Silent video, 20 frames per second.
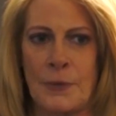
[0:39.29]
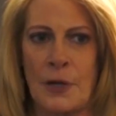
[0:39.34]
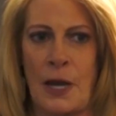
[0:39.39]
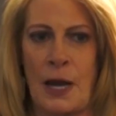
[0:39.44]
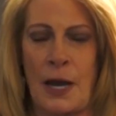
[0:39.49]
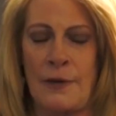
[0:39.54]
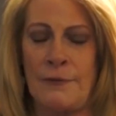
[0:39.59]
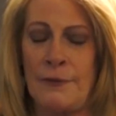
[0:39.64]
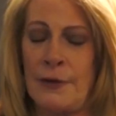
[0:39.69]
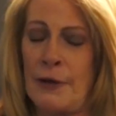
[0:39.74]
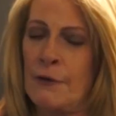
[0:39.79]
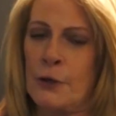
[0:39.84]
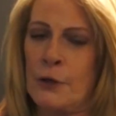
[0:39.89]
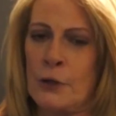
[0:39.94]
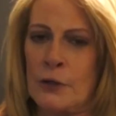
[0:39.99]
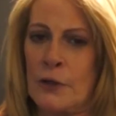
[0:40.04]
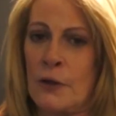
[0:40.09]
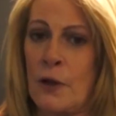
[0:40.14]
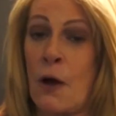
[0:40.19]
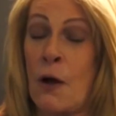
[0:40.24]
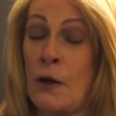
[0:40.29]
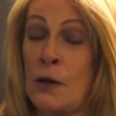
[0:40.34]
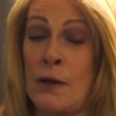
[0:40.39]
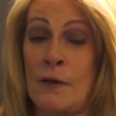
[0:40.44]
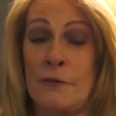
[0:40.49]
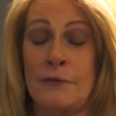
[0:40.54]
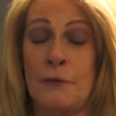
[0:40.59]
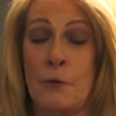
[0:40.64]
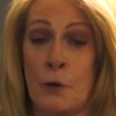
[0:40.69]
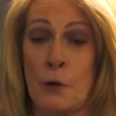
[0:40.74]
I've never heard of the
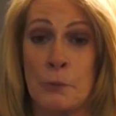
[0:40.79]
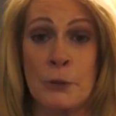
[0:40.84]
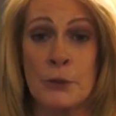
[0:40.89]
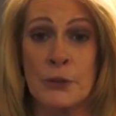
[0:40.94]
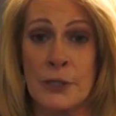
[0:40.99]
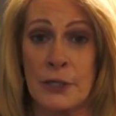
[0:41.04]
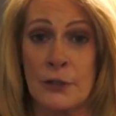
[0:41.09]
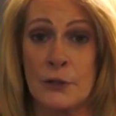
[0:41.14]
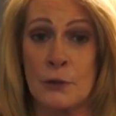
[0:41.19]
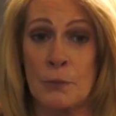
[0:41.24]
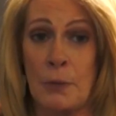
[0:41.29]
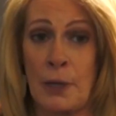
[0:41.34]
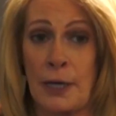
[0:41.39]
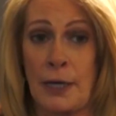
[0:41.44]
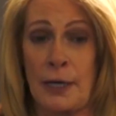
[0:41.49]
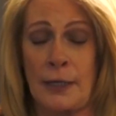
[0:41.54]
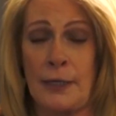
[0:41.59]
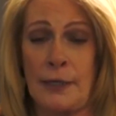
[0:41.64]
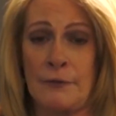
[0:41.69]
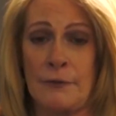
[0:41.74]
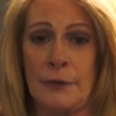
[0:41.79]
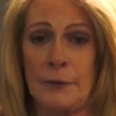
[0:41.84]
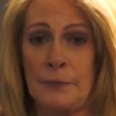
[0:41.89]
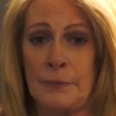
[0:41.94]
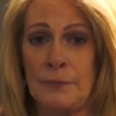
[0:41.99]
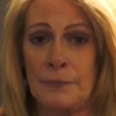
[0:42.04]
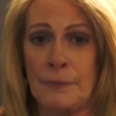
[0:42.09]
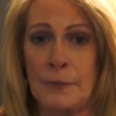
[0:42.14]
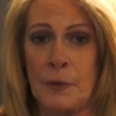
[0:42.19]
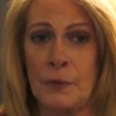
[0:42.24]
all-on-4 procedure by any of
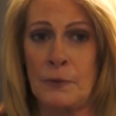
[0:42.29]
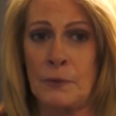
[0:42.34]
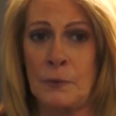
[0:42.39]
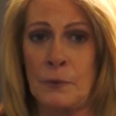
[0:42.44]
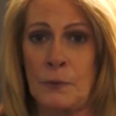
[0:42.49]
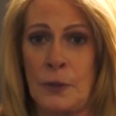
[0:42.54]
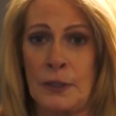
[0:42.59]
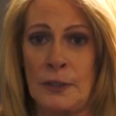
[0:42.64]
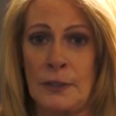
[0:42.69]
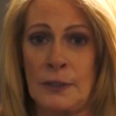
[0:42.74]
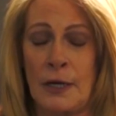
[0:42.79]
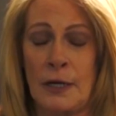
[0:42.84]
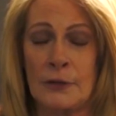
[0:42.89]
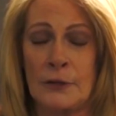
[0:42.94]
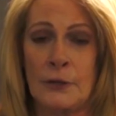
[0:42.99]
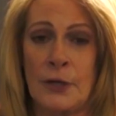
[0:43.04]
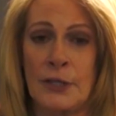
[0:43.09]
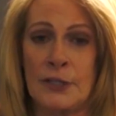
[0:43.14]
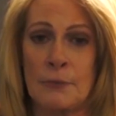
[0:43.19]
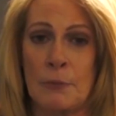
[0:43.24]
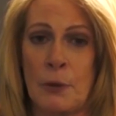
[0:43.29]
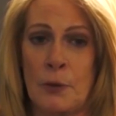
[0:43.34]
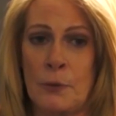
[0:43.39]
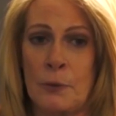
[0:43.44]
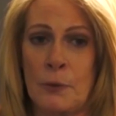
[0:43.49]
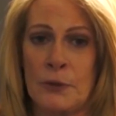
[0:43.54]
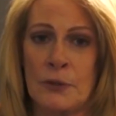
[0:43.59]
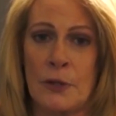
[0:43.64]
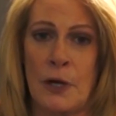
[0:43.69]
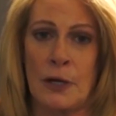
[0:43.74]
them. One doctor I
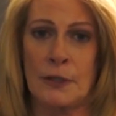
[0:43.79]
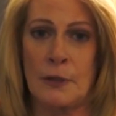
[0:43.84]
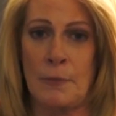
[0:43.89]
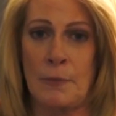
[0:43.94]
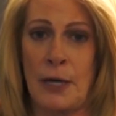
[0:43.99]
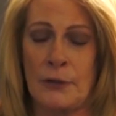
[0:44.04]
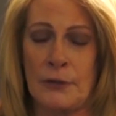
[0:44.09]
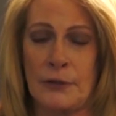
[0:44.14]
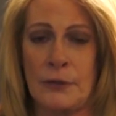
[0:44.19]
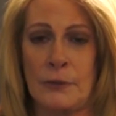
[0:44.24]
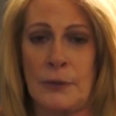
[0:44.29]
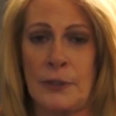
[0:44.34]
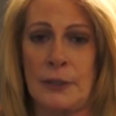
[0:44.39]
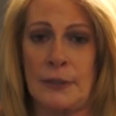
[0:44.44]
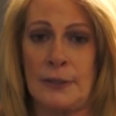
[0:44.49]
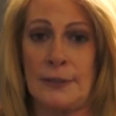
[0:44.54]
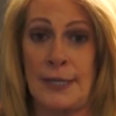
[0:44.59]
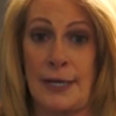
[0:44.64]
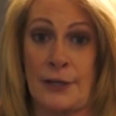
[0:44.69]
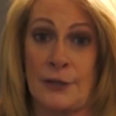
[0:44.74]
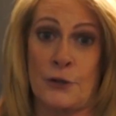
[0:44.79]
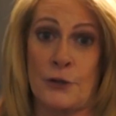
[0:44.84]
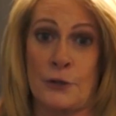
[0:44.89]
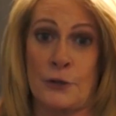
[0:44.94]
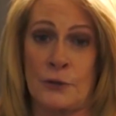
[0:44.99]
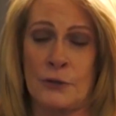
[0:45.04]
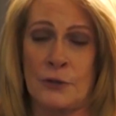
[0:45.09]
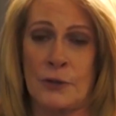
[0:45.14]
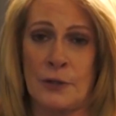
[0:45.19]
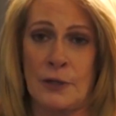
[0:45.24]
spoke with talked about doing
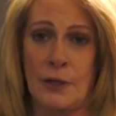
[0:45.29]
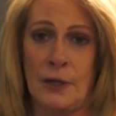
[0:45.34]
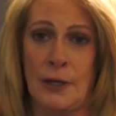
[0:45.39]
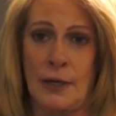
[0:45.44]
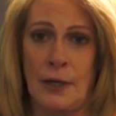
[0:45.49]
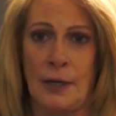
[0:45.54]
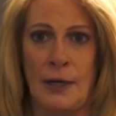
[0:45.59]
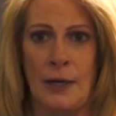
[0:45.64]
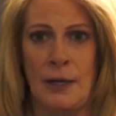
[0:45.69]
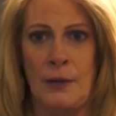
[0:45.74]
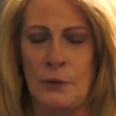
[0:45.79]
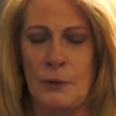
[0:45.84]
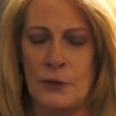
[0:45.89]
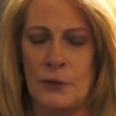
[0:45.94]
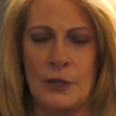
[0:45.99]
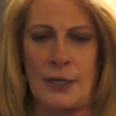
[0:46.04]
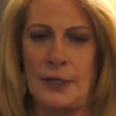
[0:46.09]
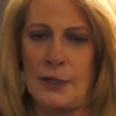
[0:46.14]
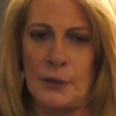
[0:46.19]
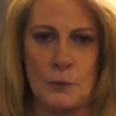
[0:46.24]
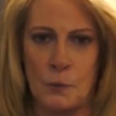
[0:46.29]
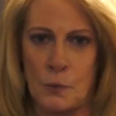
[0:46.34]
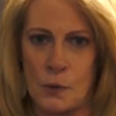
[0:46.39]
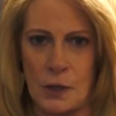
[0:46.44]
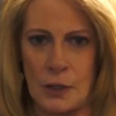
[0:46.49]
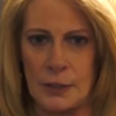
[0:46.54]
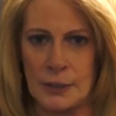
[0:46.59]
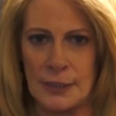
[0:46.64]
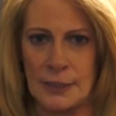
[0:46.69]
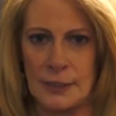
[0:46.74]
dentures, which I didn't
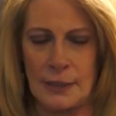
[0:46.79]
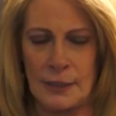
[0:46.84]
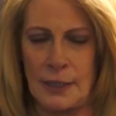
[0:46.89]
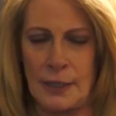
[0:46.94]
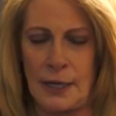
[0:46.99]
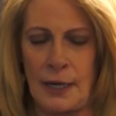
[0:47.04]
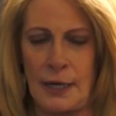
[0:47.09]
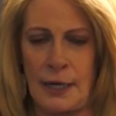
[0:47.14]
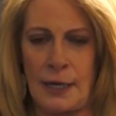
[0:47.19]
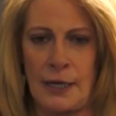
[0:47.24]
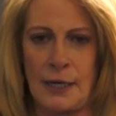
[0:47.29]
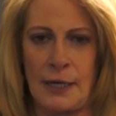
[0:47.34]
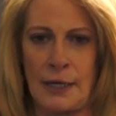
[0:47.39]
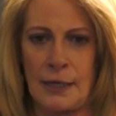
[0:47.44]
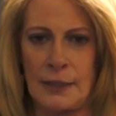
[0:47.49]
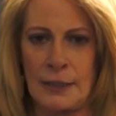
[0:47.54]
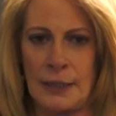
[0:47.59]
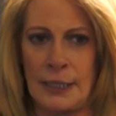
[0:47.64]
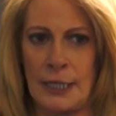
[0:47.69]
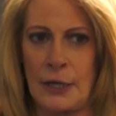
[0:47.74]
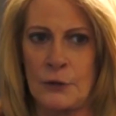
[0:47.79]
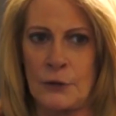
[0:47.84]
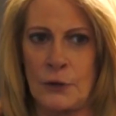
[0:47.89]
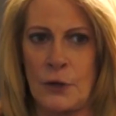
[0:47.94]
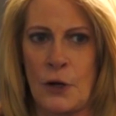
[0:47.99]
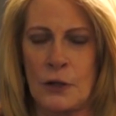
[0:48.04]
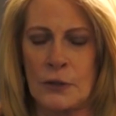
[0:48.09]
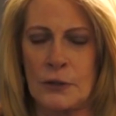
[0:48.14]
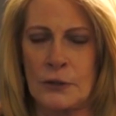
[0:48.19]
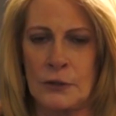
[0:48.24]
want, and another
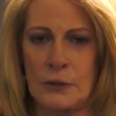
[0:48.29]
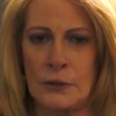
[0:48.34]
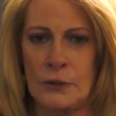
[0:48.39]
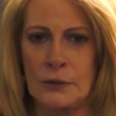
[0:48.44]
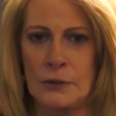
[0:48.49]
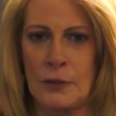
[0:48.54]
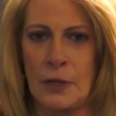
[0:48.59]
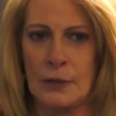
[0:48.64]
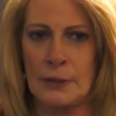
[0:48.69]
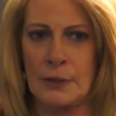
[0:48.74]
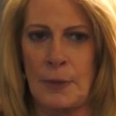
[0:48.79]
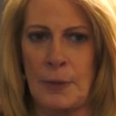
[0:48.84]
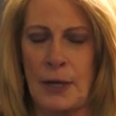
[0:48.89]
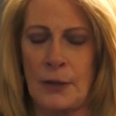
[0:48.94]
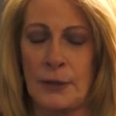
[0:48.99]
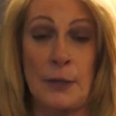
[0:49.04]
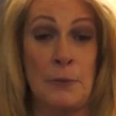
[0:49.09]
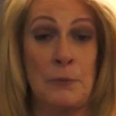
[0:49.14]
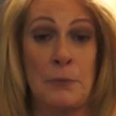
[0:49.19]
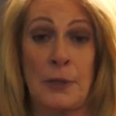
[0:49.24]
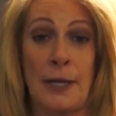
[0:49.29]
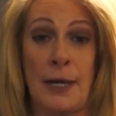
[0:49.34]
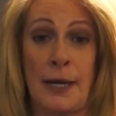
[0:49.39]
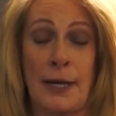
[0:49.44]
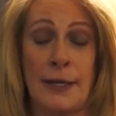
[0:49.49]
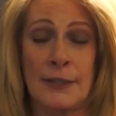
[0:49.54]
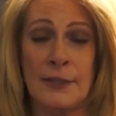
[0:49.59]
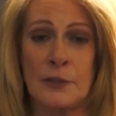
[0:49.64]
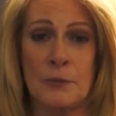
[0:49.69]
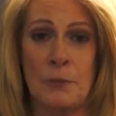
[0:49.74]
doctor talked about
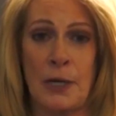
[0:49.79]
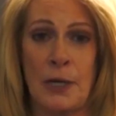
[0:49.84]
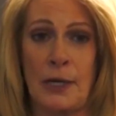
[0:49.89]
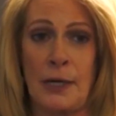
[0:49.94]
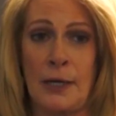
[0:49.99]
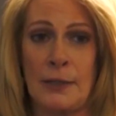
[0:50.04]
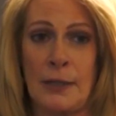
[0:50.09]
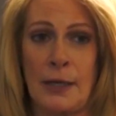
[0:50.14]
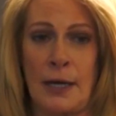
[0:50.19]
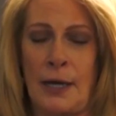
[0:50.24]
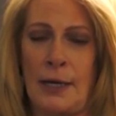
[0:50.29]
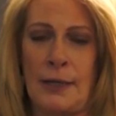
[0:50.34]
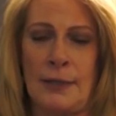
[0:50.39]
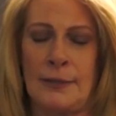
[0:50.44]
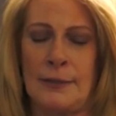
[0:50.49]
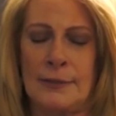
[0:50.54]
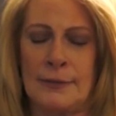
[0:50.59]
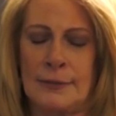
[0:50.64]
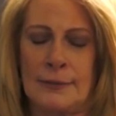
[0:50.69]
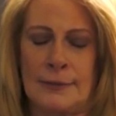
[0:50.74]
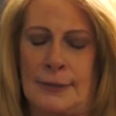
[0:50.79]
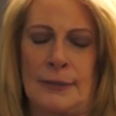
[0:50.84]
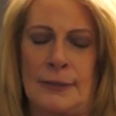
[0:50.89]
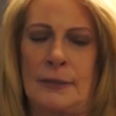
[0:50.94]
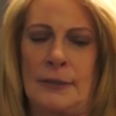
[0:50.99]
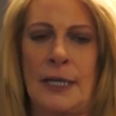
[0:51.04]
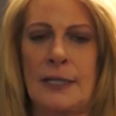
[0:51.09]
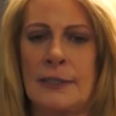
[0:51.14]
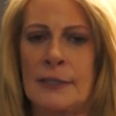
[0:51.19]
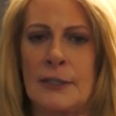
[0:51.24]
implants, but I didn't
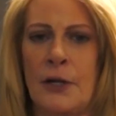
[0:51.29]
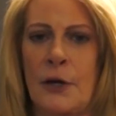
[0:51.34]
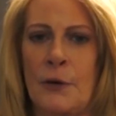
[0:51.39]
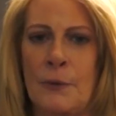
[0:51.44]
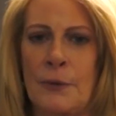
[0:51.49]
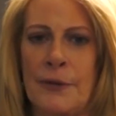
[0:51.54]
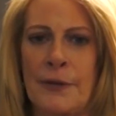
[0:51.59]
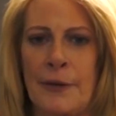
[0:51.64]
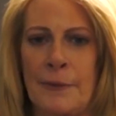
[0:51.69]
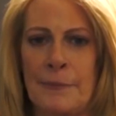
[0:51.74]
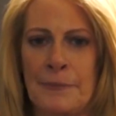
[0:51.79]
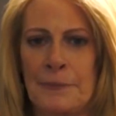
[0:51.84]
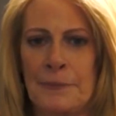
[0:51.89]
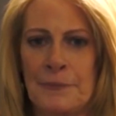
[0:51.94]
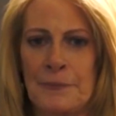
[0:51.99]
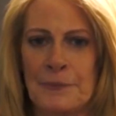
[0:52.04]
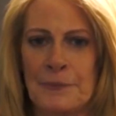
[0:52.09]
elect to go with him.